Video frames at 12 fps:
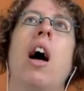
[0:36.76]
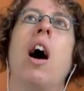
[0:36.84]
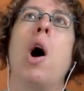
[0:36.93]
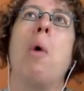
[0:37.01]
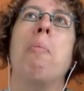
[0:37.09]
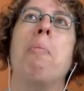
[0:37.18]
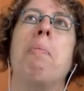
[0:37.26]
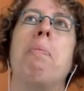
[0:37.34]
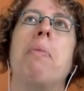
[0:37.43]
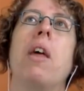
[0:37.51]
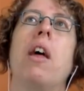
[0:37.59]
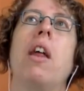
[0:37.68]

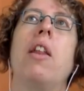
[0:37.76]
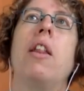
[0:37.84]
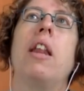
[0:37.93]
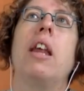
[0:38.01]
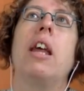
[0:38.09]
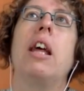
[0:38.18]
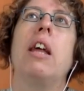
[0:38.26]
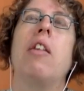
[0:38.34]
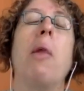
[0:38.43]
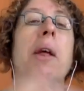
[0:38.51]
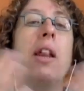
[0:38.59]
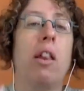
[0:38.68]

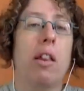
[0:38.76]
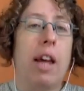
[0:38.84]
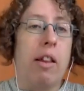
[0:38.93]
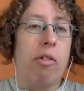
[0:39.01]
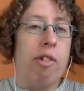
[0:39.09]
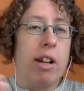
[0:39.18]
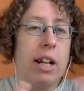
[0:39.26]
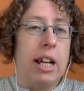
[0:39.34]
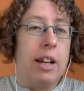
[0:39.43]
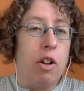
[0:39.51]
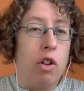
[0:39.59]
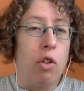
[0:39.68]
something that gets written
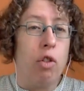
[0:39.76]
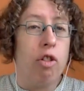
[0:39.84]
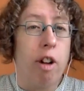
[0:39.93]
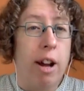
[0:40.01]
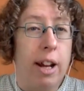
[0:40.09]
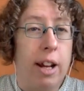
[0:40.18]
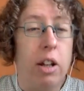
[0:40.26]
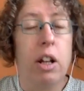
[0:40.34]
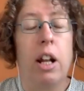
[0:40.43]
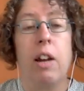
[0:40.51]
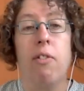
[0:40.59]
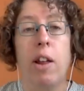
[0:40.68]
into trade
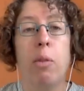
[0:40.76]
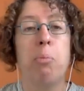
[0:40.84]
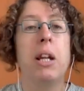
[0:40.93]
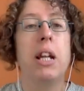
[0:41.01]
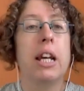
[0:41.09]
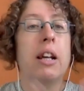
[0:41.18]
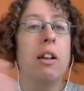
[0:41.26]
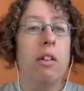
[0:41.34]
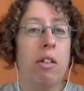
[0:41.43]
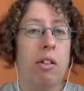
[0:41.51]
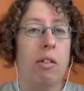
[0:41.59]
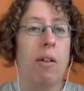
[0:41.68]
and investment
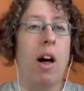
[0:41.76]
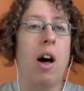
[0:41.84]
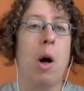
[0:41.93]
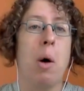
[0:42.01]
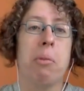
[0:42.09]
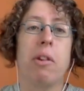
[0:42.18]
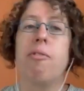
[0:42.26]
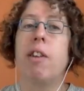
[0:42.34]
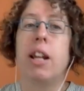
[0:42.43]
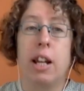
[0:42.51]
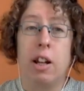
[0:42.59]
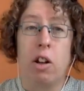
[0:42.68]
deals, so
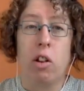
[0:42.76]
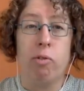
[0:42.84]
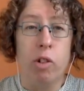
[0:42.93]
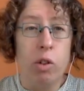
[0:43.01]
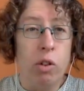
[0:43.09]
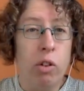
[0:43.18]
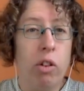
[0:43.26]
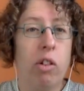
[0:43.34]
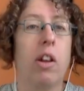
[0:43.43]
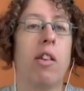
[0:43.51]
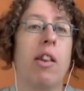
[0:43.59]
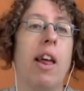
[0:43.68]
written into the rules
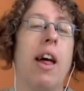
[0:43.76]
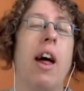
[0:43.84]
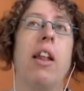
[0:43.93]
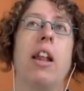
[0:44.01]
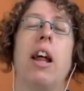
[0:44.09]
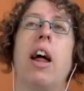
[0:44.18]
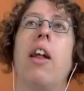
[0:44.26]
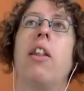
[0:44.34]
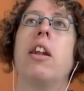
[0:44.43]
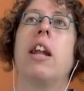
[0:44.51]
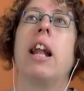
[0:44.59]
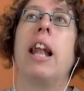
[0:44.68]
that set and
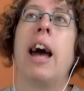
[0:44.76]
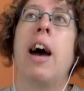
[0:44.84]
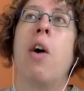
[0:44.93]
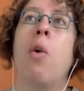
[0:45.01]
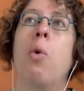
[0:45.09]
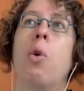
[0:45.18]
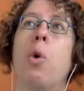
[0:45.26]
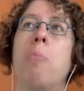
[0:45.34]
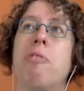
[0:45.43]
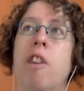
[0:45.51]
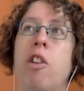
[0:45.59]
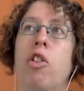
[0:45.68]
that allow
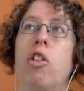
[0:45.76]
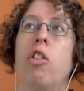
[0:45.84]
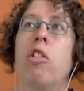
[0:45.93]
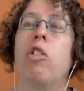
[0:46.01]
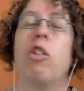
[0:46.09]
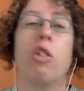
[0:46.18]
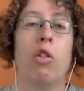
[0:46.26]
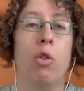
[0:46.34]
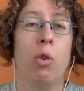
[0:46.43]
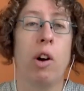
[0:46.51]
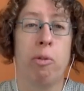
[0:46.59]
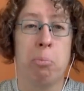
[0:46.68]
corporations to
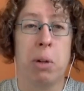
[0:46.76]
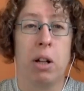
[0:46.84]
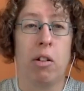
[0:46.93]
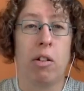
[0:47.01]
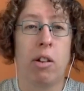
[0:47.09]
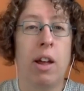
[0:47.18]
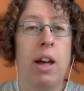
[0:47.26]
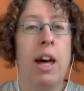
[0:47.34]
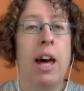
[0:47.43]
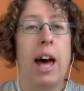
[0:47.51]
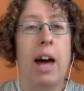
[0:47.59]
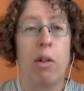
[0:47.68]
sue governments
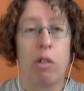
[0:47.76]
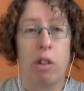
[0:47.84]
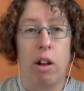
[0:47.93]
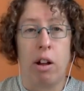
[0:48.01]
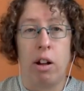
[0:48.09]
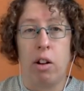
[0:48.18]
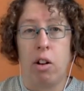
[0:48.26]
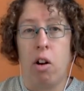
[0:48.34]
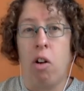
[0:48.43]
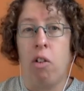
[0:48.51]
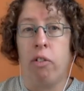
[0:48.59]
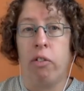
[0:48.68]
outside
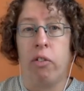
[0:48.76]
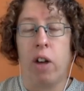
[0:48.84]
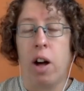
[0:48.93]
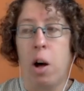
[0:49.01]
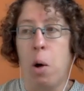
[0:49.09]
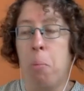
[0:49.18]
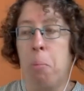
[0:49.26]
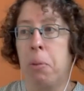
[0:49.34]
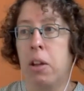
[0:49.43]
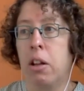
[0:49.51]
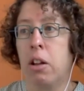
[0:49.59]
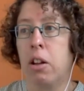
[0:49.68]
of
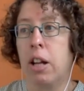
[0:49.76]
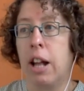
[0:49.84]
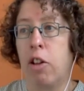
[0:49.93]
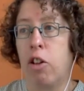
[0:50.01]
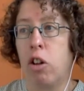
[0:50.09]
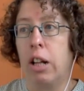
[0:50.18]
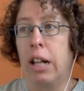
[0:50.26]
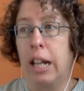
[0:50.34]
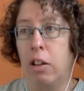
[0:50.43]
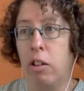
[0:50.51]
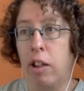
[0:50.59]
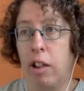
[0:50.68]
the national
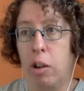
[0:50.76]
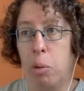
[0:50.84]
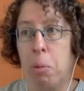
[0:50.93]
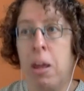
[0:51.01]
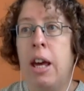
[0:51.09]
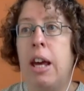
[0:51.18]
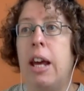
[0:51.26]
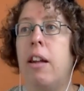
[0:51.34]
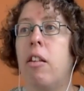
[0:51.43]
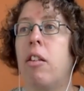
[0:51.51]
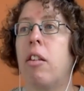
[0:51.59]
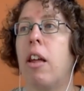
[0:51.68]
legal system.
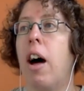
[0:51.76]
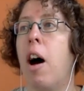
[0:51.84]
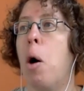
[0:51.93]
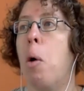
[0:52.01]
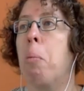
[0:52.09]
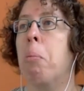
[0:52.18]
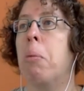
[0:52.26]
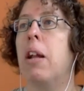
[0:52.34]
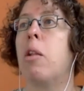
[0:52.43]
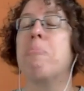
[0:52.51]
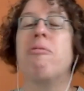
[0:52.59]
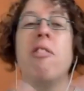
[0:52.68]
It's
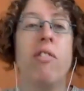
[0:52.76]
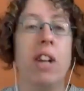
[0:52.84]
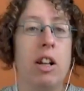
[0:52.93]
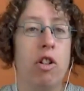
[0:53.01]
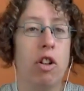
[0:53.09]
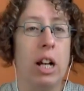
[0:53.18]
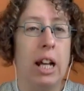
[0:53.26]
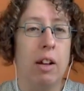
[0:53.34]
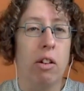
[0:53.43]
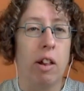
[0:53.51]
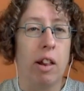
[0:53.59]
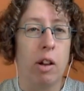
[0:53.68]
a privileged legal
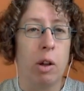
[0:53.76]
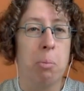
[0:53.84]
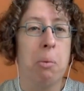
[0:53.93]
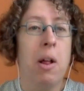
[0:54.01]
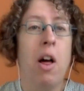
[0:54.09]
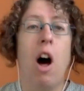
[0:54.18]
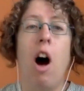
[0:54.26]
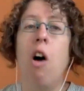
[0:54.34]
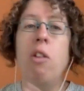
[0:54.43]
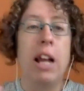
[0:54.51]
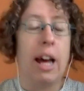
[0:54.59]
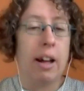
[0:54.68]
system,
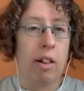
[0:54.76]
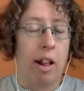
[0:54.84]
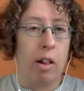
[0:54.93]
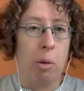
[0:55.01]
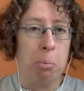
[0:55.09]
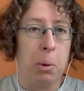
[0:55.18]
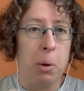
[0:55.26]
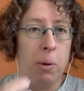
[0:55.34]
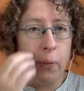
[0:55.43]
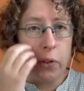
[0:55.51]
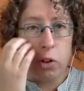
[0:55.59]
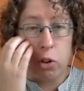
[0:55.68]
only accessible
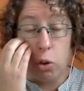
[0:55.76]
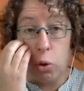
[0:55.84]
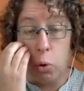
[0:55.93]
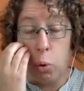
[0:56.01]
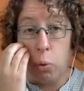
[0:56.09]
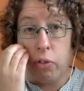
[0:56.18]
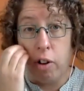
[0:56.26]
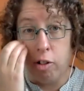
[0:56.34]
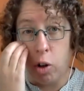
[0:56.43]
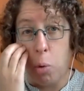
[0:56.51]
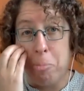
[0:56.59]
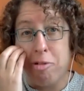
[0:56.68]
to foreign
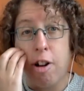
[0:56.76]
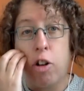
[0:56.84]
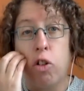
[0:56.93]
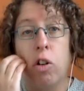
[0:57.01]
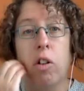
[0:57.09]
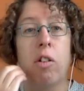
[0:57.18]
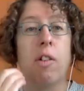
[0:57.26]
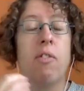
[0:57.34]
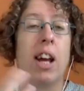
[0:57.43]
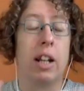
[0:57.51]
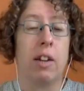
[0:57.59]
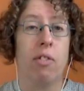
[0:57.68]
corporations,
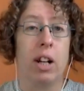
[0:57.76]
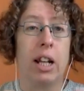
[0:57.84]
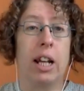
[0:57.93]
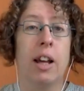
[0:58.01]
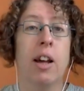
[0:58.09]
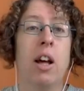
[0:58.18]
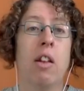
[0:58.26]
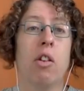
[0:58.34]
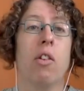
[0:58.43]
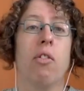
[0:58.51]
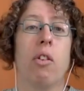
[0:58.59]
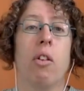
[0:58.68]
effectively sort
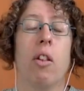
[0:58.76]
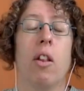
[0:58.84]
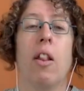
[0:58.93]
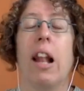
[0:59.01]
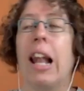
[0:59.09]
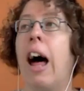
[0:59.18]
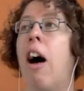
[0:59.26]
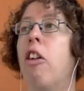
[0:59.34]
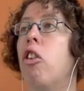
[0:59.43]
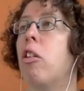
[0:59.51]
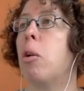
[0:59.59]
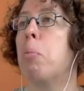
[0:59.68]
of the
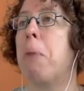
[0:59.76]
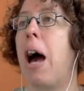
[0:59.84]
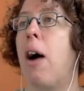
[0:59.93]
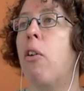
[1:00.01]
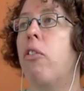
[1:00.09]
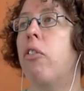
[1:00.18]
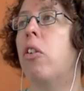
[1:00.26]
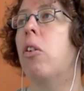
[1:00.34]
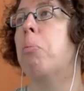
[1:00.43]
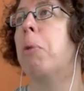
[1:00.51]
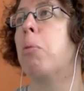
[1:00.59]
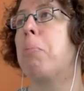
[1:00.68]
largest and powerful,
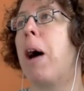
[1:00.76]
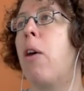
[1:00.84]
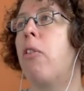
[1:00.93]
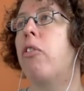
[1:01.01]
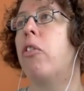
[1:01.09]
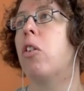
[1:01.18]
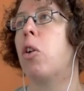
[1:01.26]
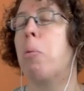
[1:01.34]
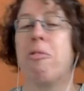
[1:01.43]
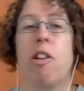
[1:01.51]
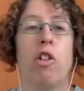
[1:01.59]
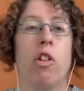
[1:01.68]
most powerful
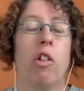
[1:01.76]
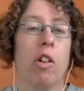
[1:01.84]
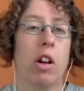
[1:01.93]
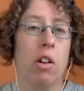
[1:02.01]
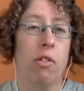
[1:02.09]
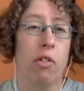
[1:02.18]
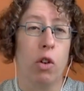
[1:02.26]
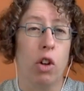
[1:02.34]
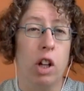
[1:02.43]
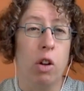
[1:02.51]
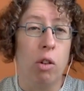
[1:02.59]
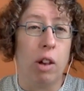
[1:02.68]
corporations that can afford to
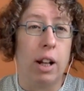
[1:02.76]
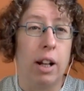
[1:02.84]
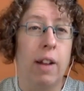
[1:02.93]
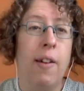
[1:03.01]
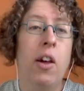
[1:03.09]
use it.